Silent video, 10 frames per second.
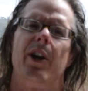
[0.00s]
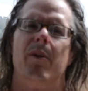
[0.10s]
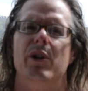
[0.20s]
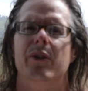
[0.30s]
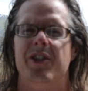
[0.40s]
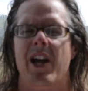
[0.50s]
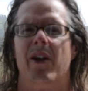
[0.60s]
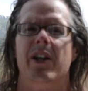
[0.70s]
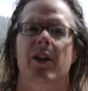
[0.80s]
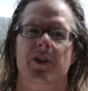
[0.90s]
air moves
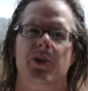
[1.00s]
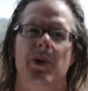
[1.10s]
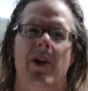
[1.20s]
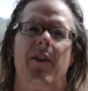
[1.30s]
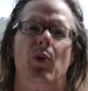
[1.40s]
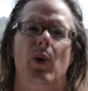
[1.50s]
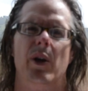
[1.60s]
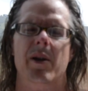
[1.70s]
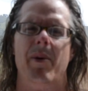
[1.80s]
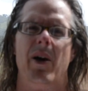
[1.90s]
downhill so we don't have to
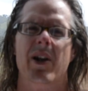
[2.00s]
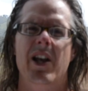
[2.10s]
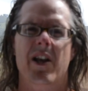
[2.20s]
worry about